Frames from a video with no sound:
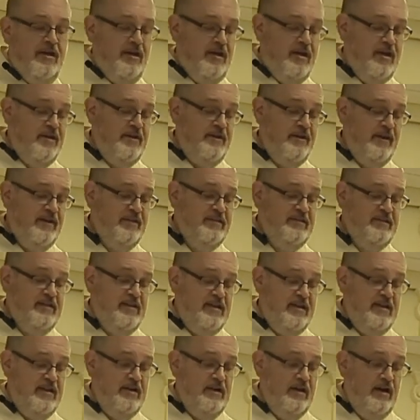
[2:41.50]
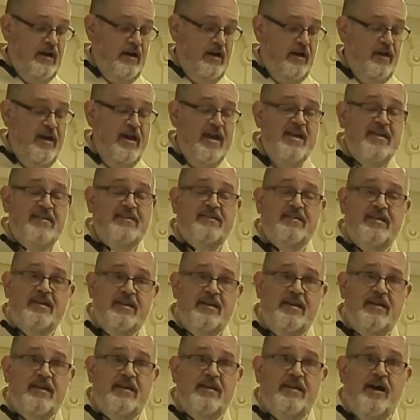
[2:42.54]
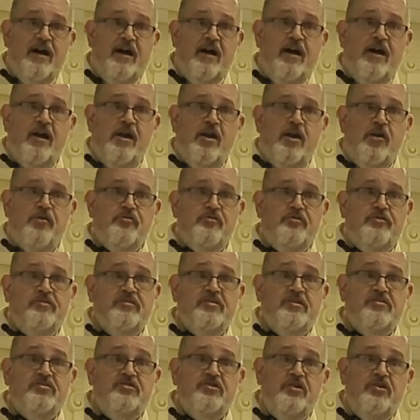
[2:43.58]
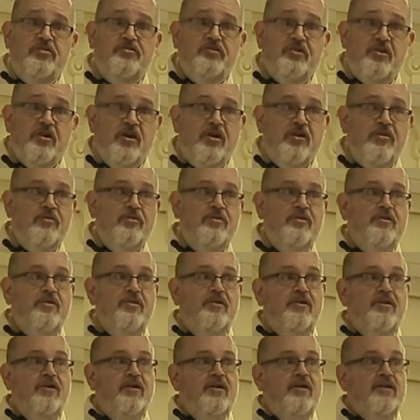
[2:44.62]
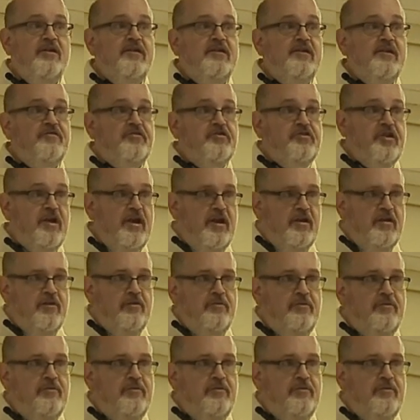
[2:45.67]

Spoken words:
in 1918, 106 years ago, give or take,